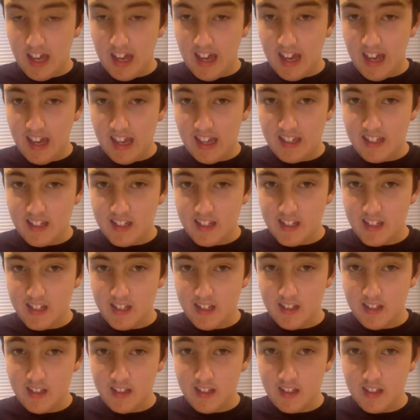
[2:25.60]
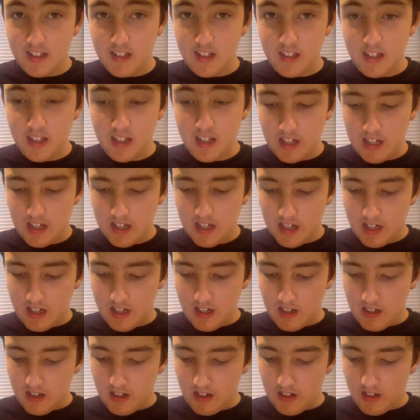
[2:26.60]
cases
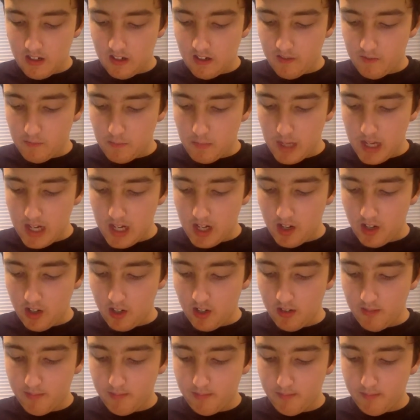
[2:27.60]
of beer,